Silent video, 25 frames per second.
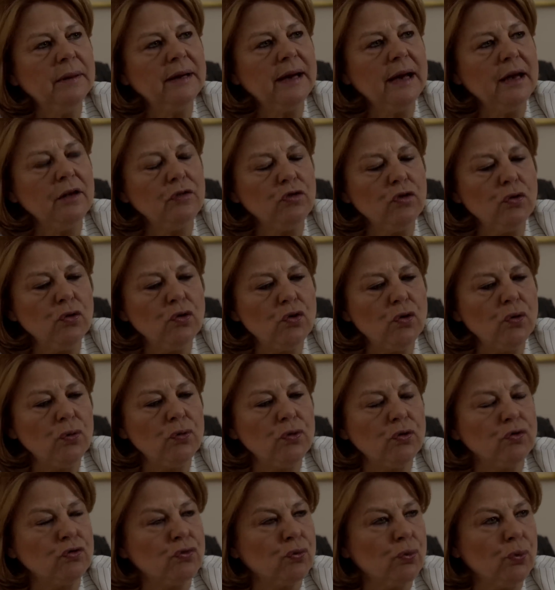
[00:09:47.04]
But as you know,
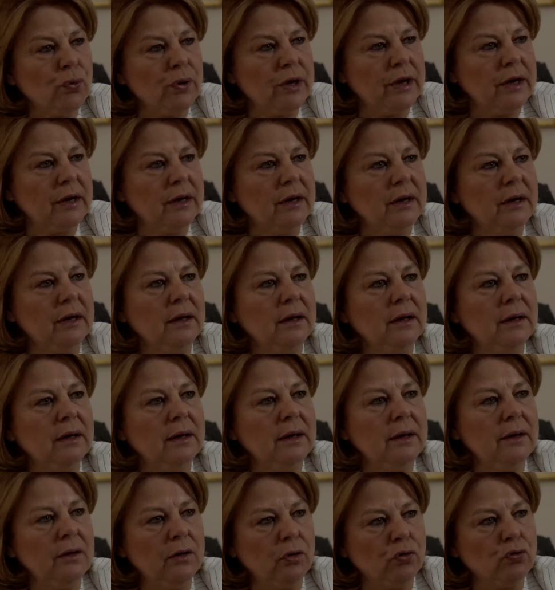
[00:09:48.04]
the Troika,
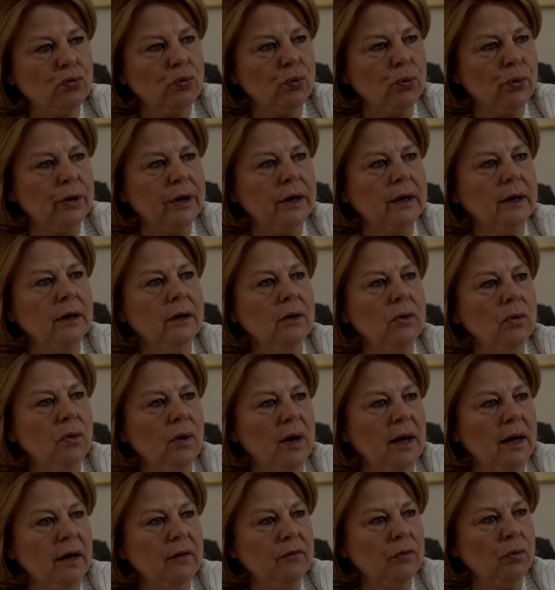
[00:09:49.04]
in the Troika,
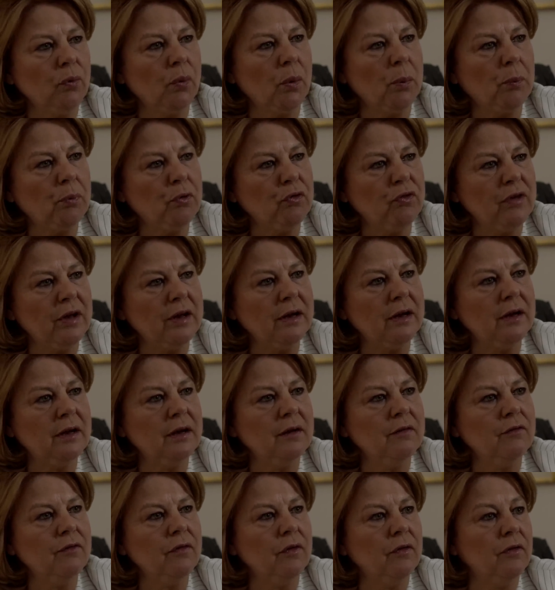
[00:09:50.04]
you have a
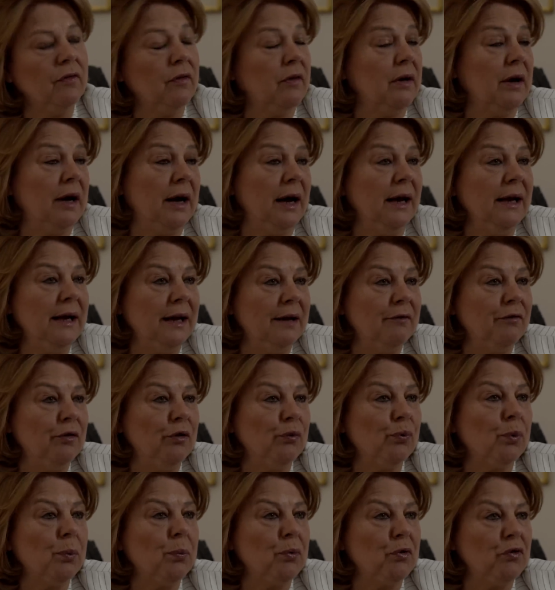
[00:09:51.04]
representative, a high
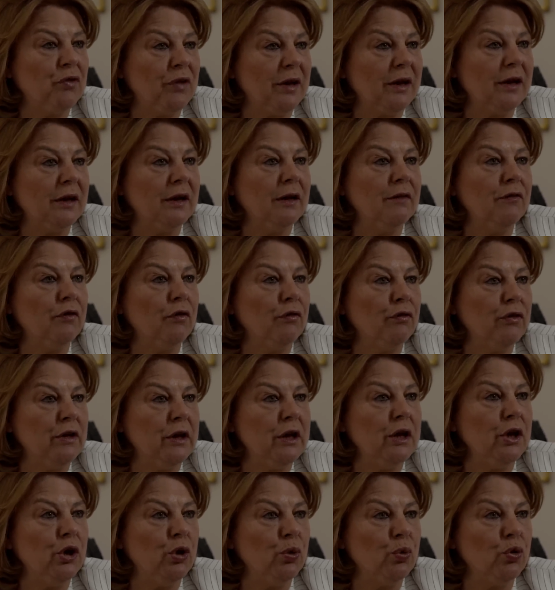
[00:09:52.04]
level representative of
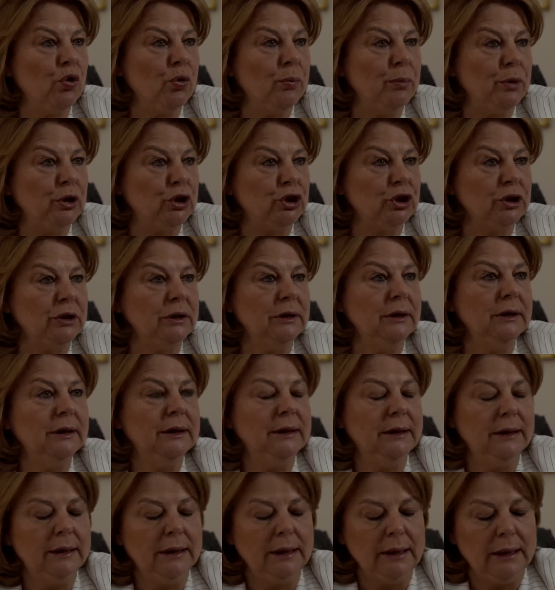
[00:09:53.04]
the EU Commission. Mm -hmm.